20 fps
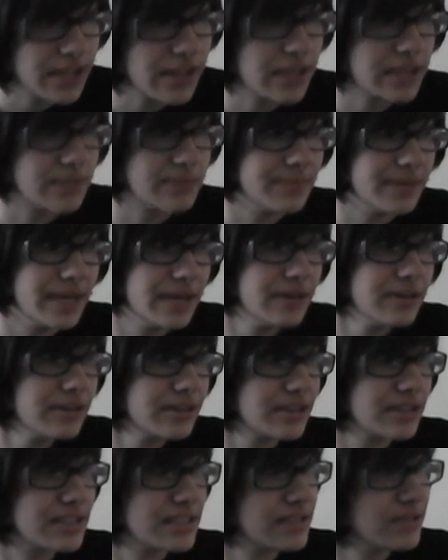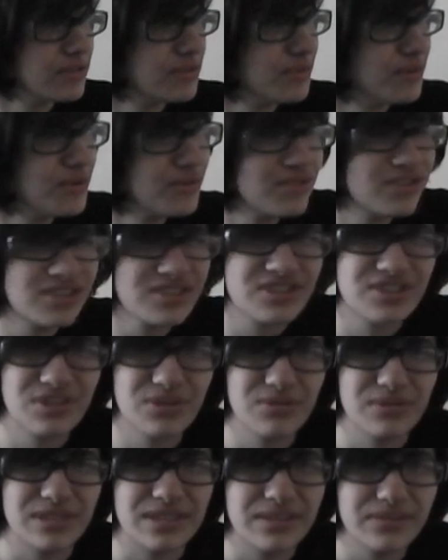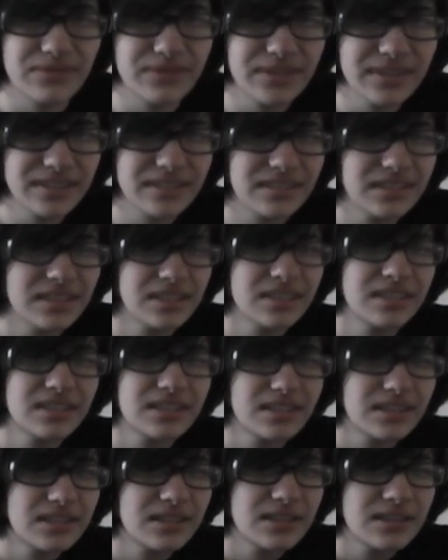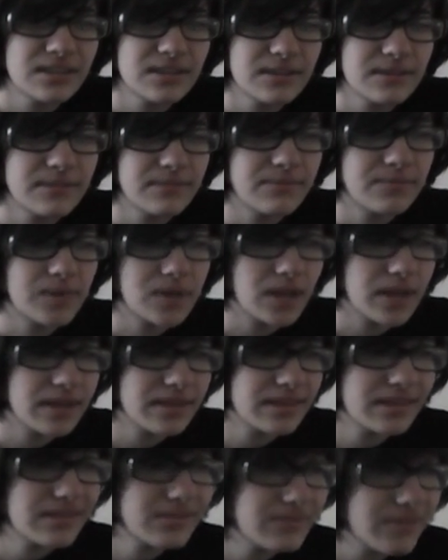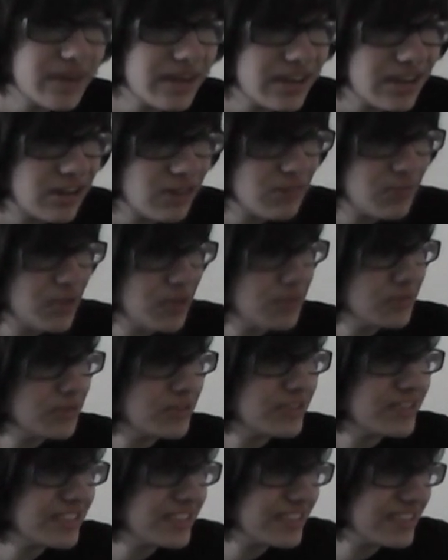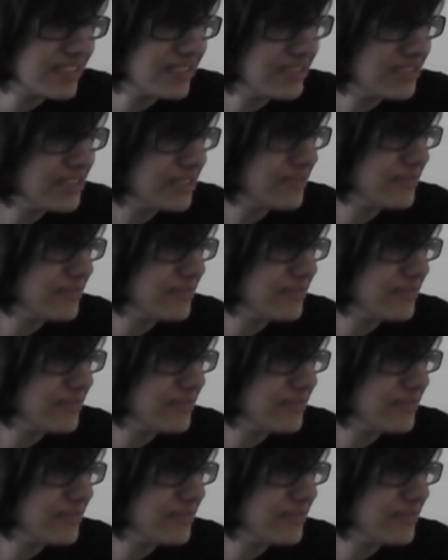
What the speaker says: liked better, because they were both just so different. But I think right now, Marble Hornets holds a